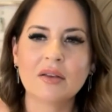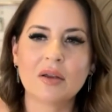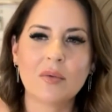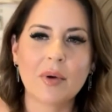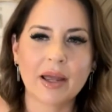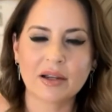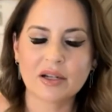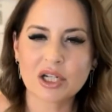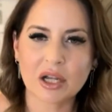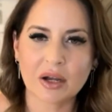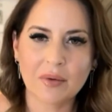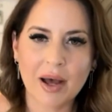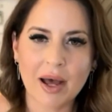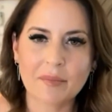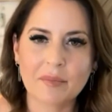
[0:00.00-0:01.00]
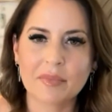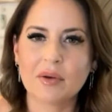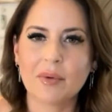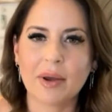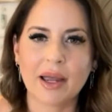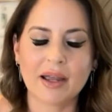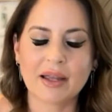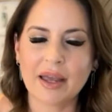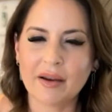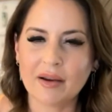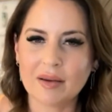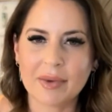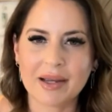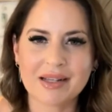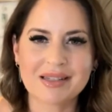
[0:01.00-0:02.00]
The way I show up, the way I
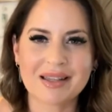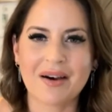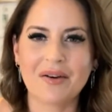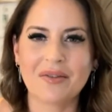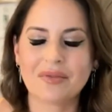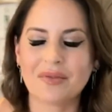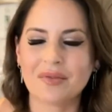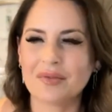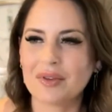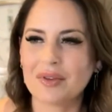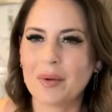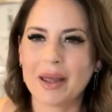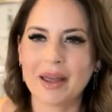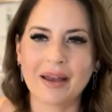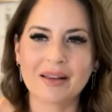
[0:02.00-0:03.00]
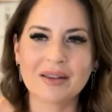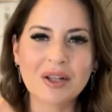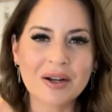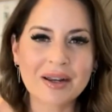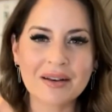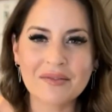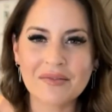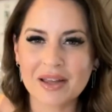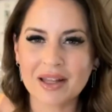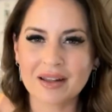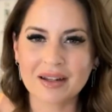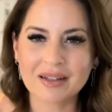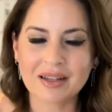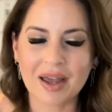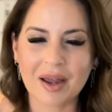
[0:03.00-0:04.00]
carry myself, the way I look and feel
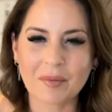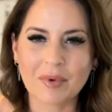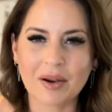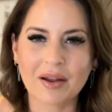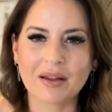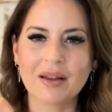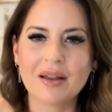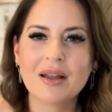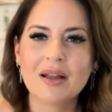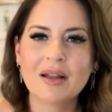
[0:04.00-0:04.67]
on camera,